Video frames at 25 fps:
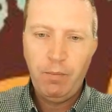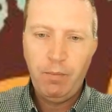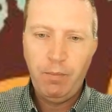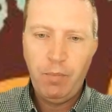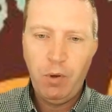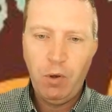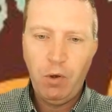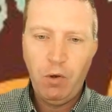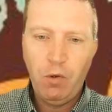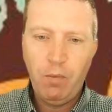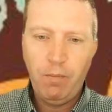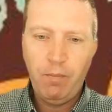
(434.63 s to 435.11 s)

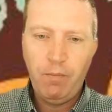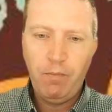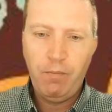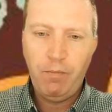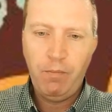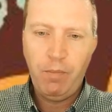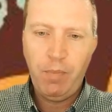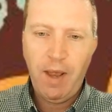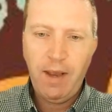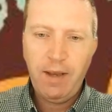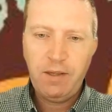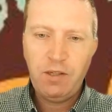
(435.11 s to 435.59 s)
but
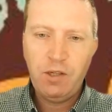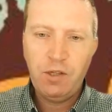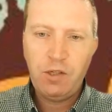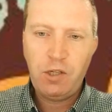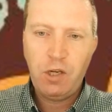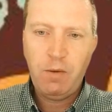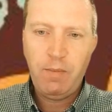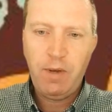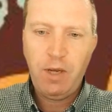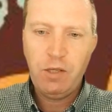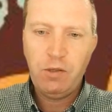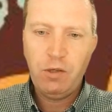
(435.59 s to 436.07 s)
black's just
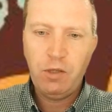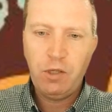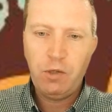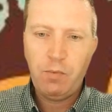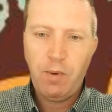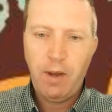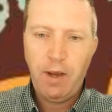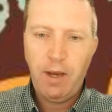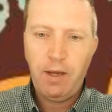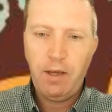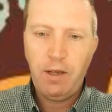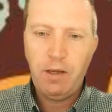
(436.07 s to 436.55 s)
going to be in
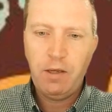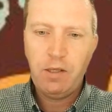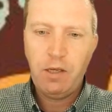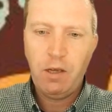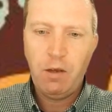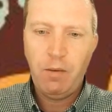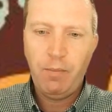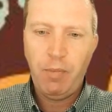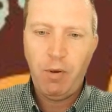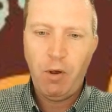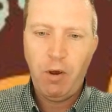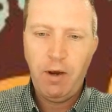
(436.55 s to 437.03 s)
Zuschwang at a
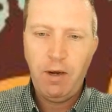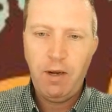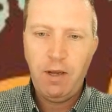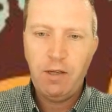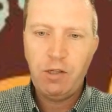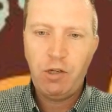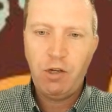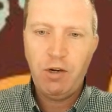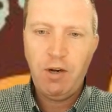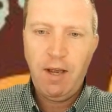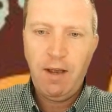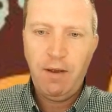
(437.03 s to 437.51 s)
certain point.
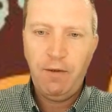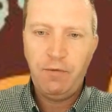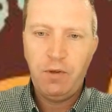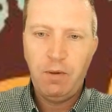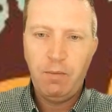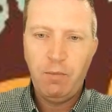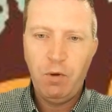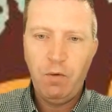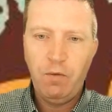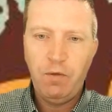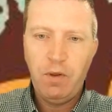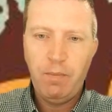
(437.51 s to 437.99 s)
He's going to have
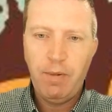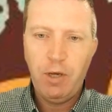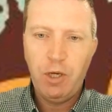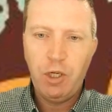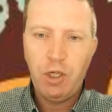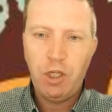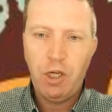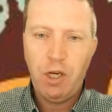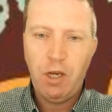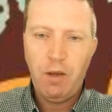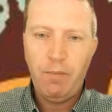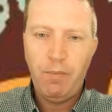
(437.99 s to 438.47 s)
to move the
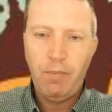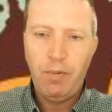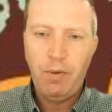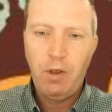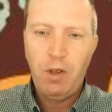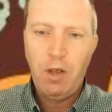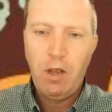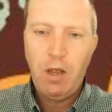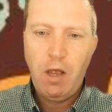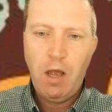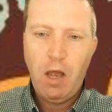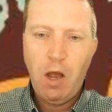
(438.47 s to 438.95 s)
bishop,
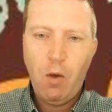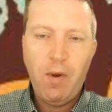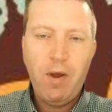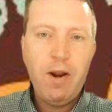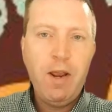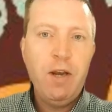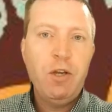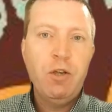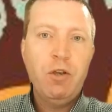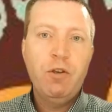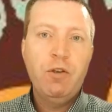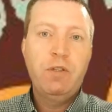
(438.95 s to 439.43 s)
and
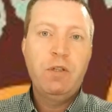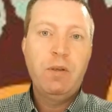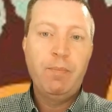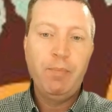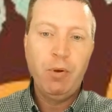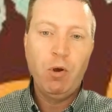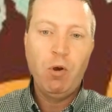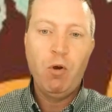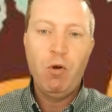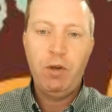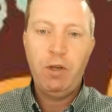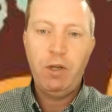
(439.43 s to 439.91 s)
when he does, the
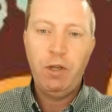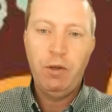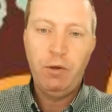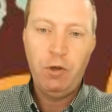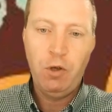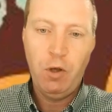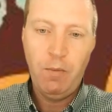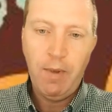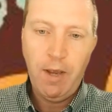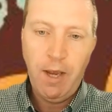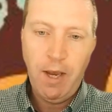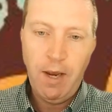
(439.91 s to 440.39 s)
pawn can
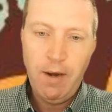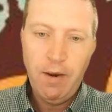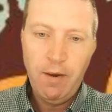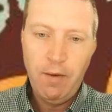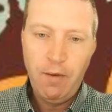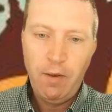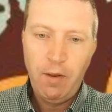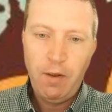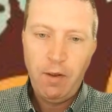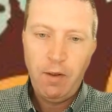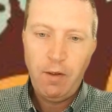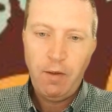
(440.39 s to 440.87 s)
come in,
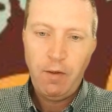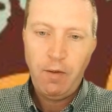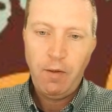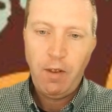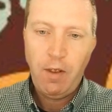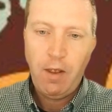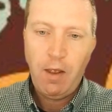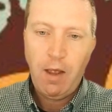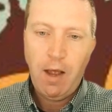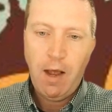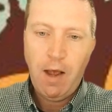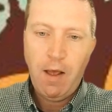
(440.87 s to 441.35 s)

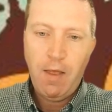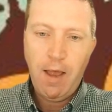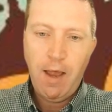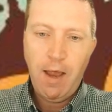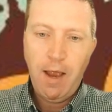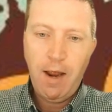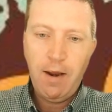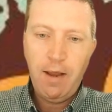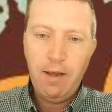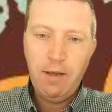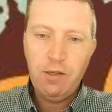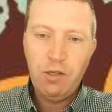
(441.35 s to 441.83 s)
and
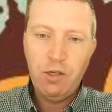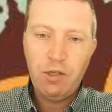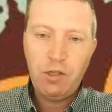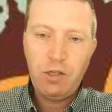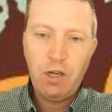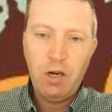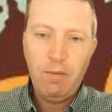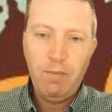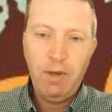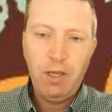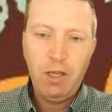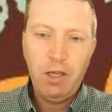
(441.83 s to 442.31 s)
then it's just
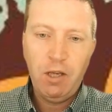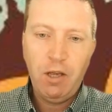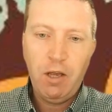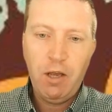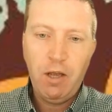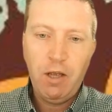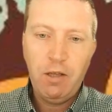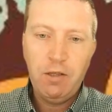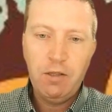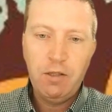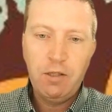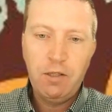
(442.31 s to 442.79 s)
going to be
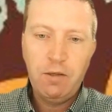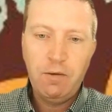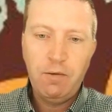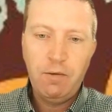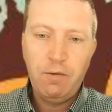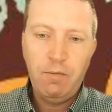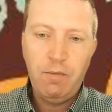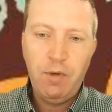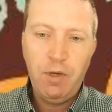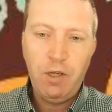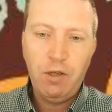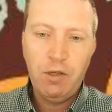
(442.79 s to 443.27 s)
curtains,
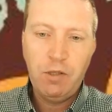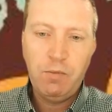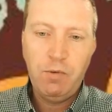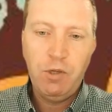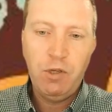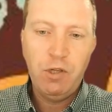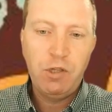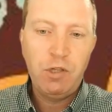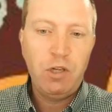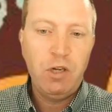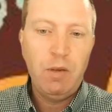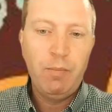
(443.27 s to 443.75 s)
because
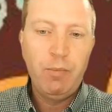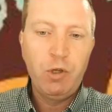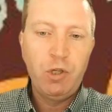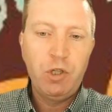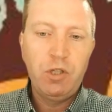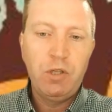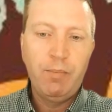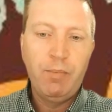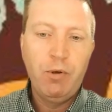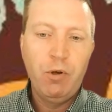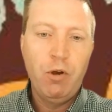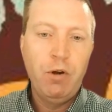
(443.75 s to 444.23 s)
we're just going to
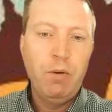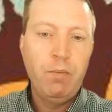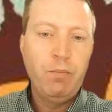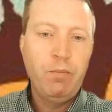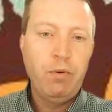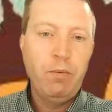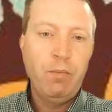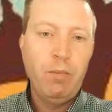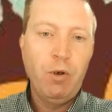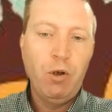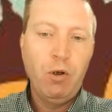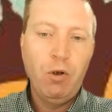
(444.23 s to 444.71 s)
push the pawn and
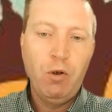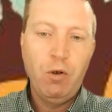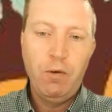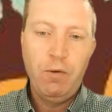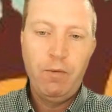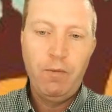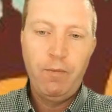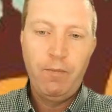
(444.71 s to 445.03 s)
promote.